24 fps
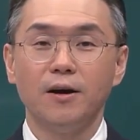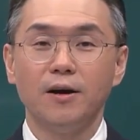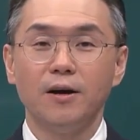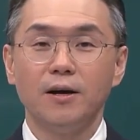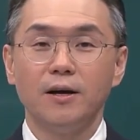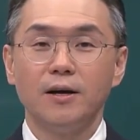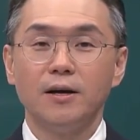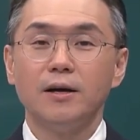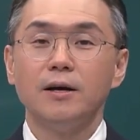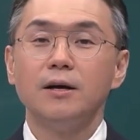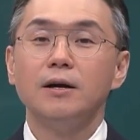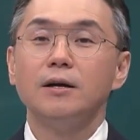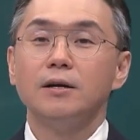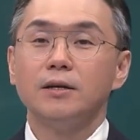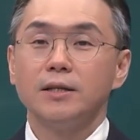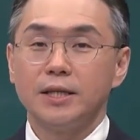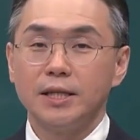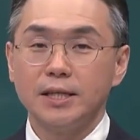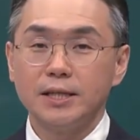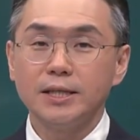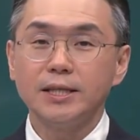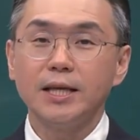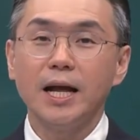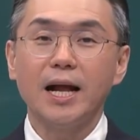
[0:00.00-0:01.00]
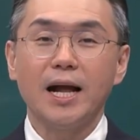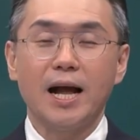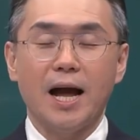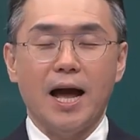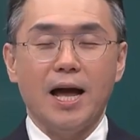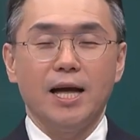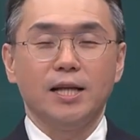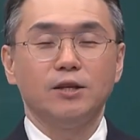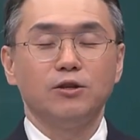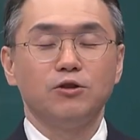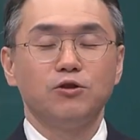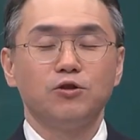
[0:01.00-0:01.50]
Workflow for
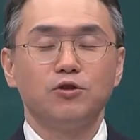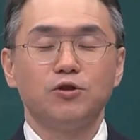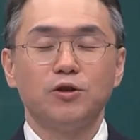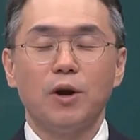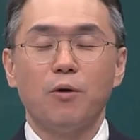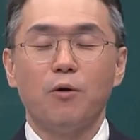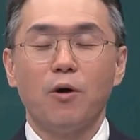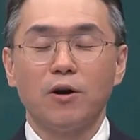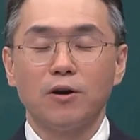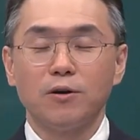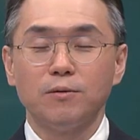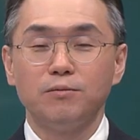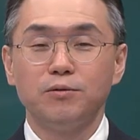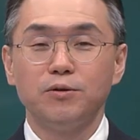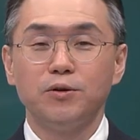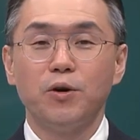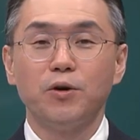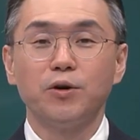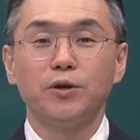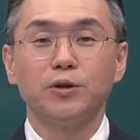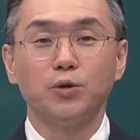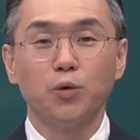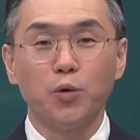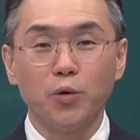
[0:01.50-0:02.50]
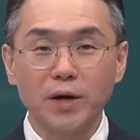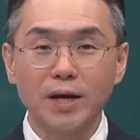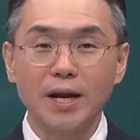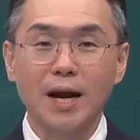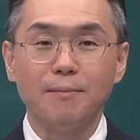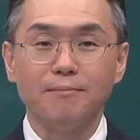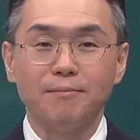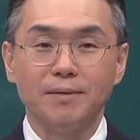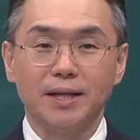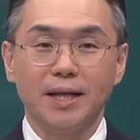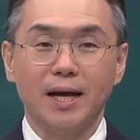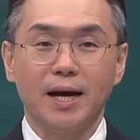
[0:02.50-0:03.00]
digital guide surgery is
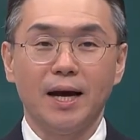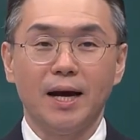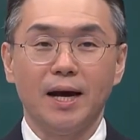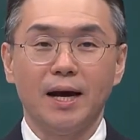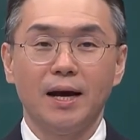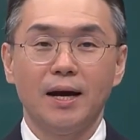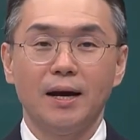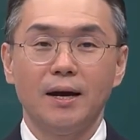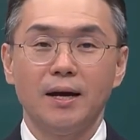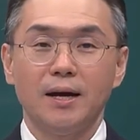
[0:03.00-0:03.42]
the same.